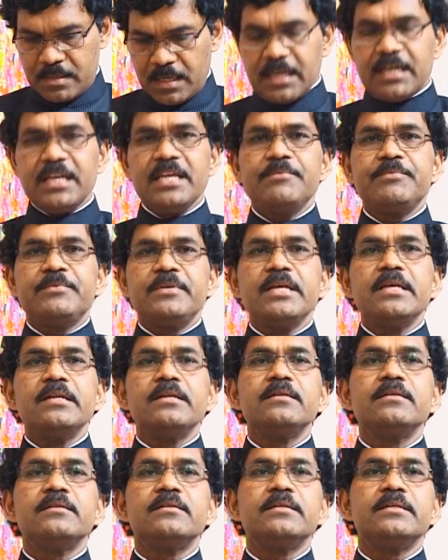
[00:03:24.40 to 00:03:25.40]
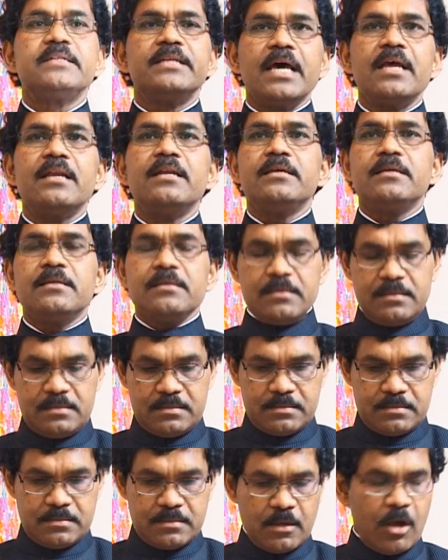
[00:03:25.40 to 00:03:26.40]
I lived in Delhi
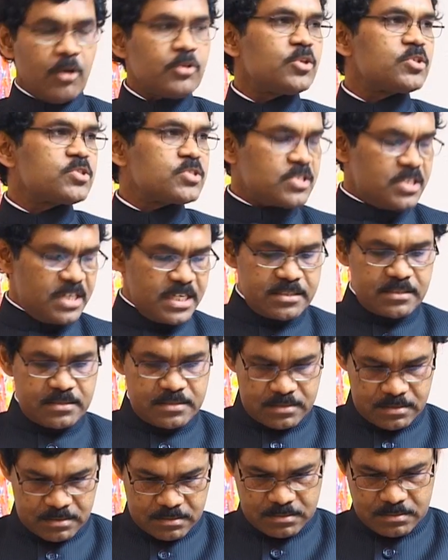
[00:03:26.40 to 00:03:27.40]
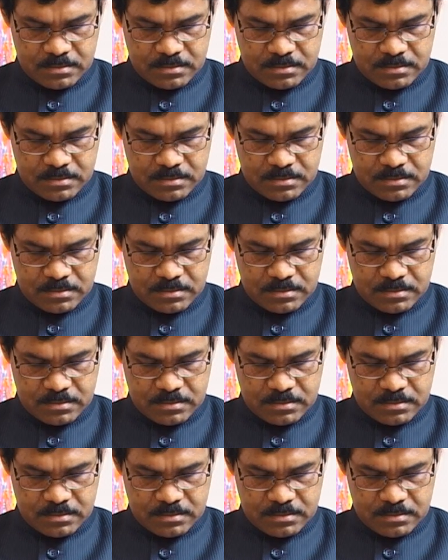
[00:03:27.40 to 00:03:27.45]
on the streets.